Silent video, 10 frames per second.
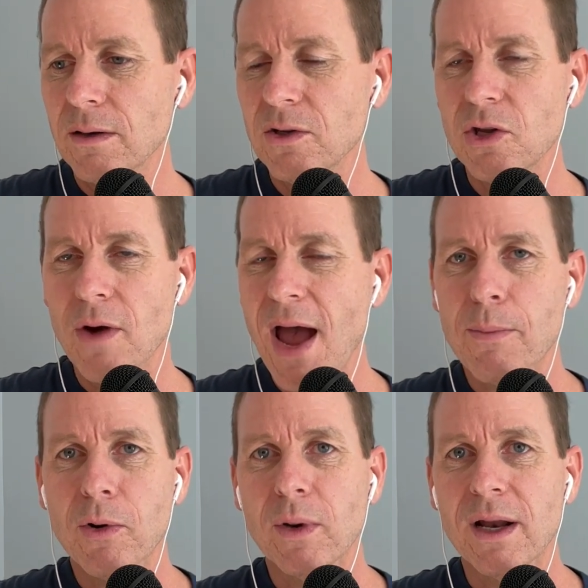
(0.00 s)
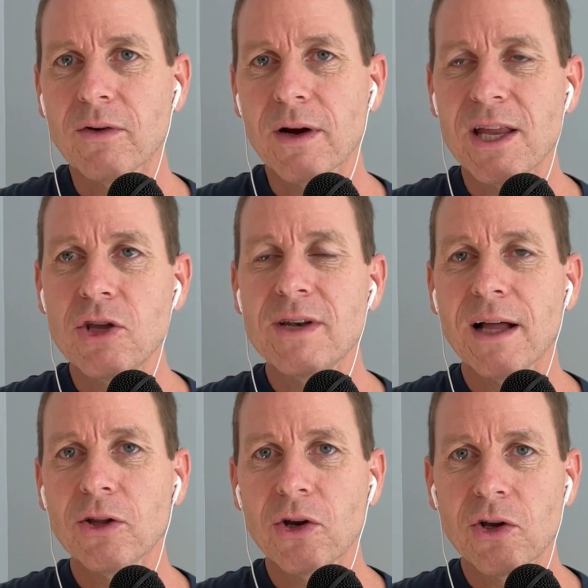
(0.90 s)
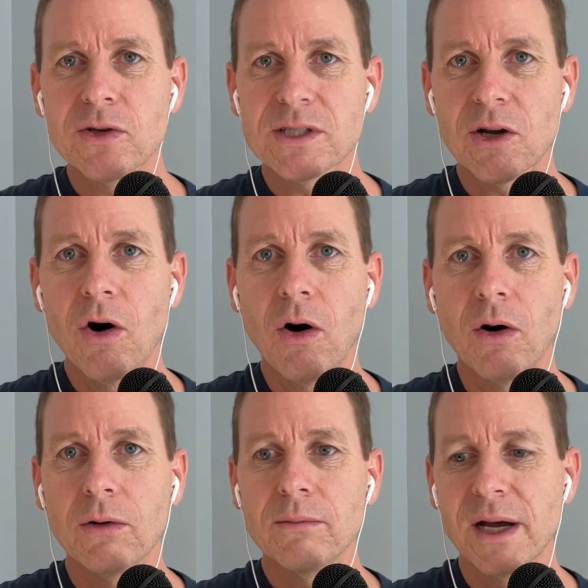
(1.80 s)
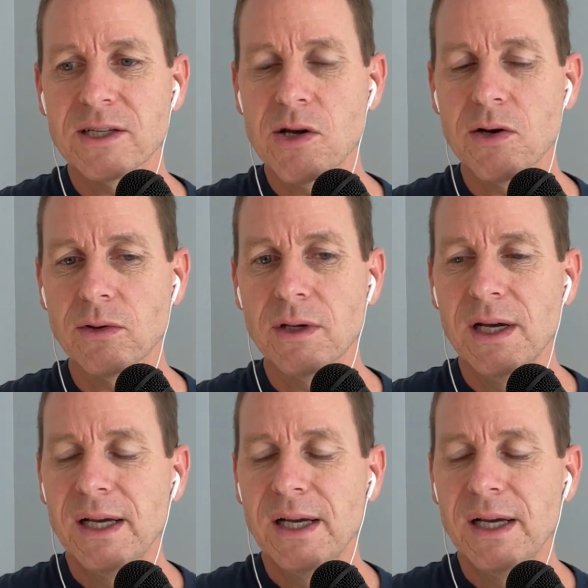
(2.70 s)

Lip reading: your app or whatever, and you download Acoustic Hall, my tone,